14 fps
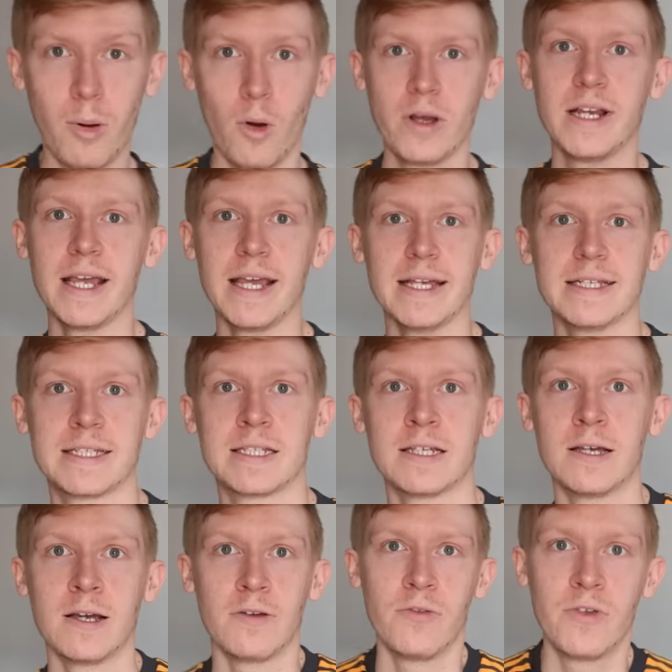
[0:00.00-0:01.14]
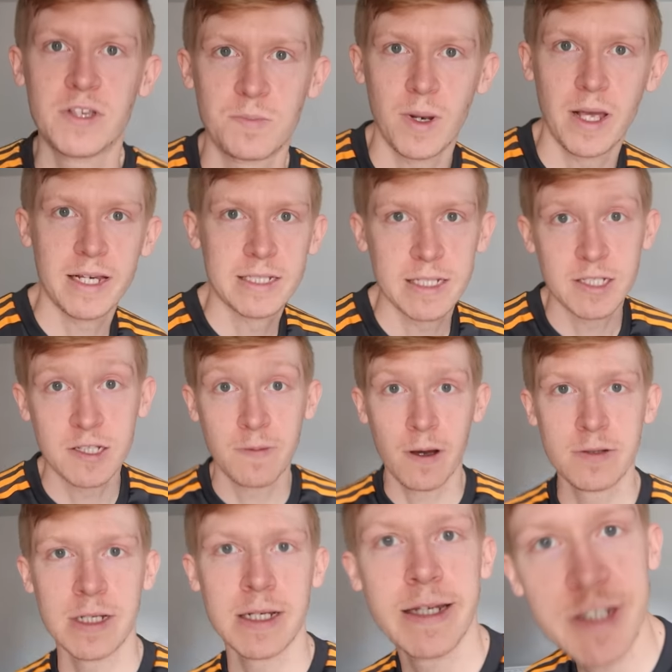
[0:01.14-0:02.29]
point is, this place is
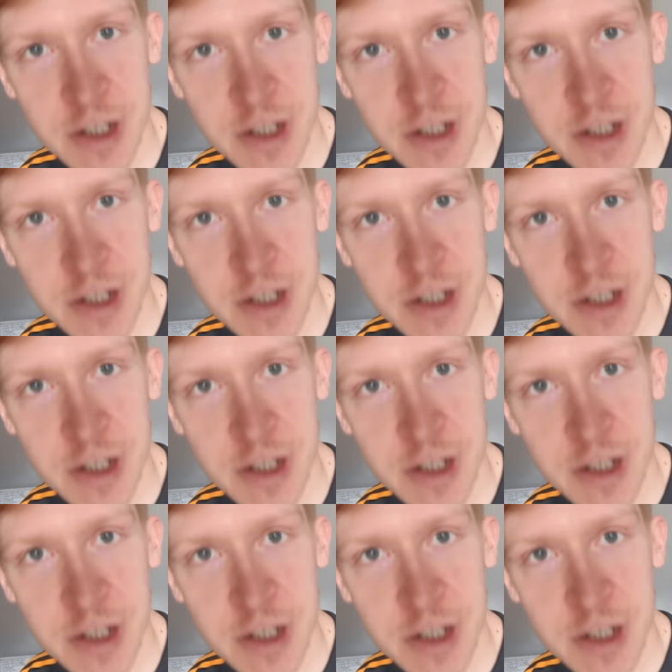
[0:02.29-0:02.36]
supposedly